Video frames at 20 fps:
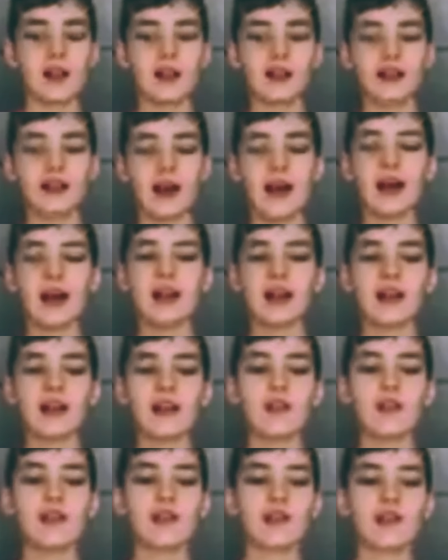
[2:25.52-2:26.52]
that
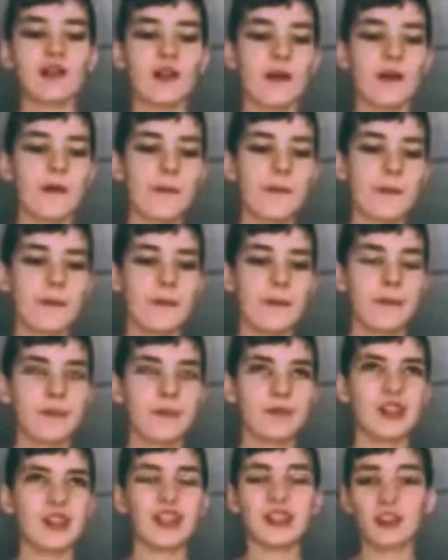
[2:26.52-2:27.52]
is,
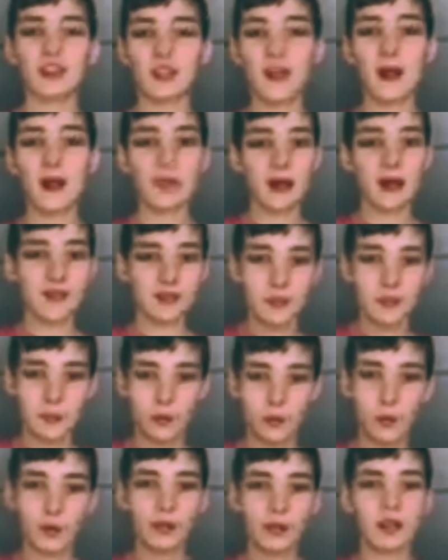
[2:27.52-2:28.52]
like, you gotta pay for
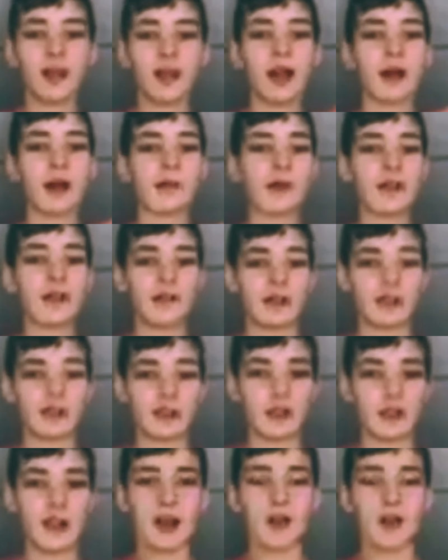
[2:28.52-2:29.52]
boarding, you gotta pay for
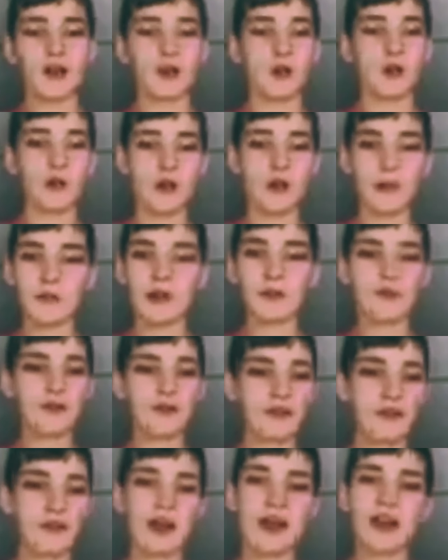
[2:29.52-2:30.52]
saddle,
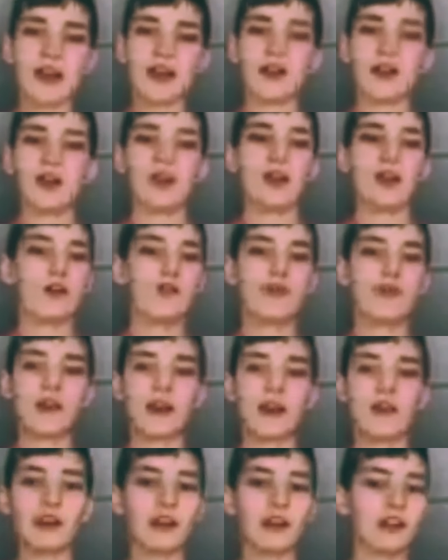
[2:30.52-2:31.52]
equipment, vet,
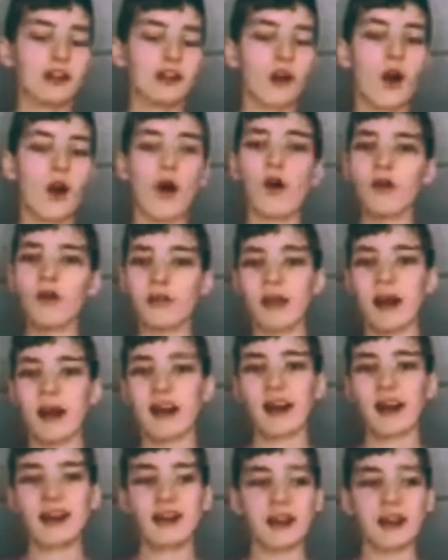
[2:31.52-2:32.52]
farrier, all of
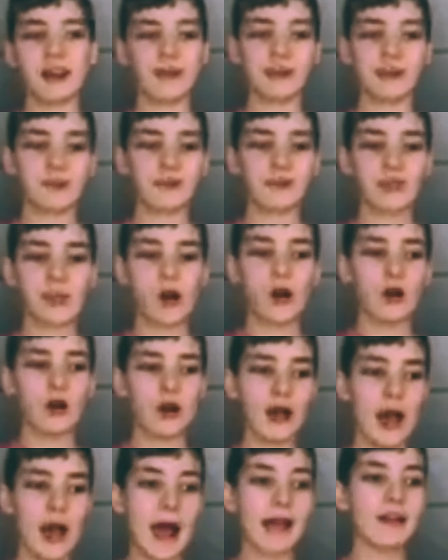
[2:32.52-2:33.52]
that, and
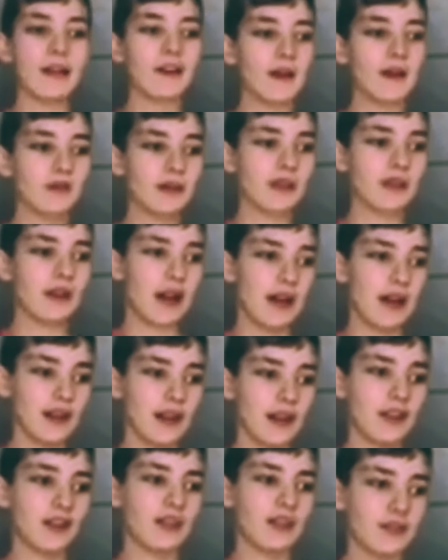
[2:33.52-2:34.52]
add up to that,
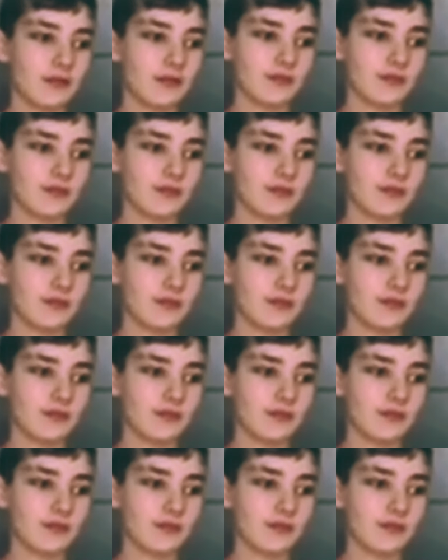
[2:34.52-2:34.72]
that's